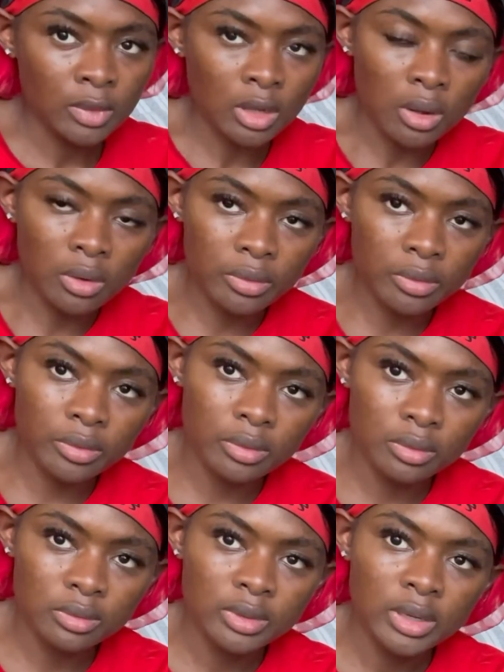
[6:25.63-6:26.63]
okra,
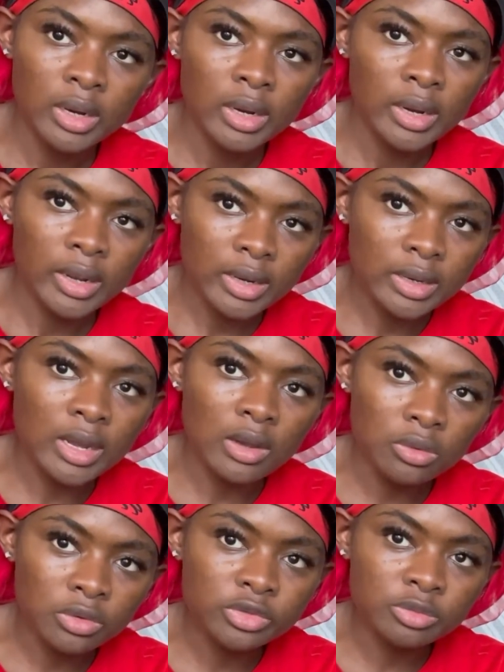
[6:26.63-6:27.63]
and I'll
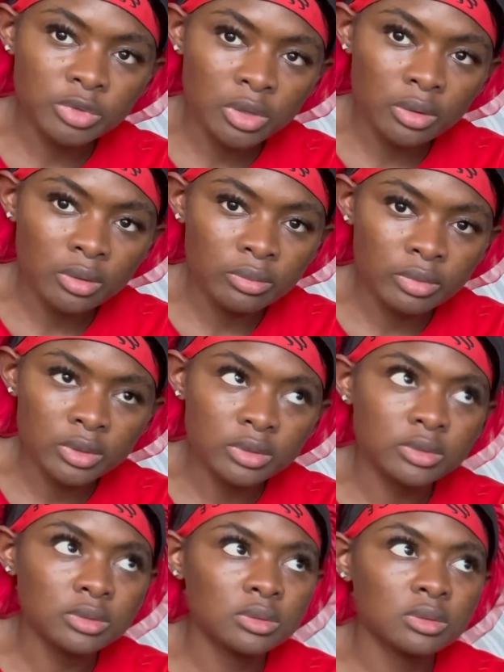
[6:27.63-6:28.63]
also be going with
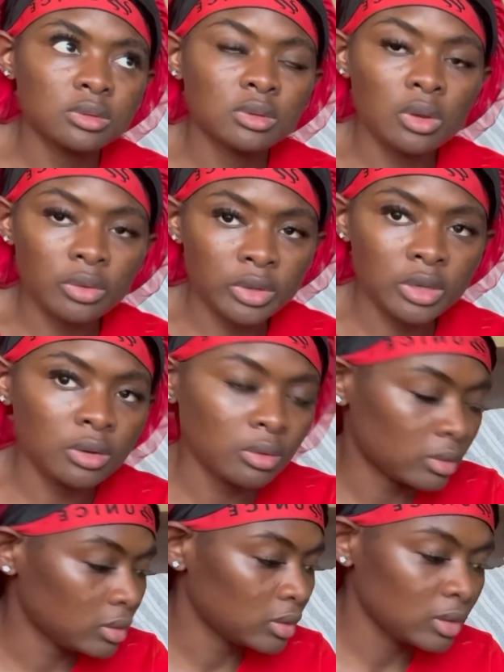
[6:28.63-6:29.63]
cookie corn.
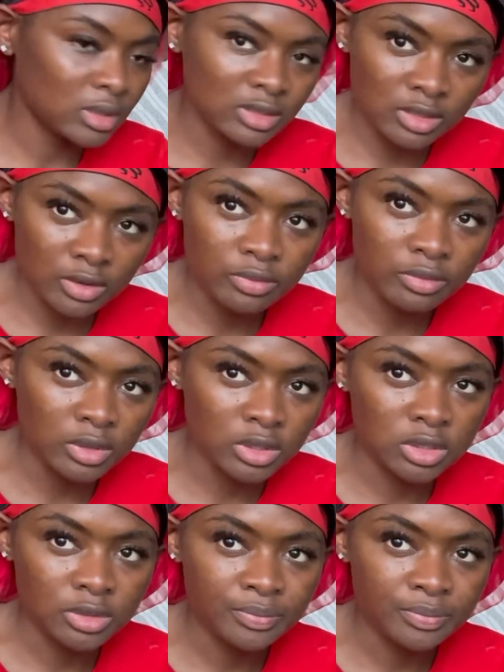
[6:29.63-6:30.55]
It's in the fridge.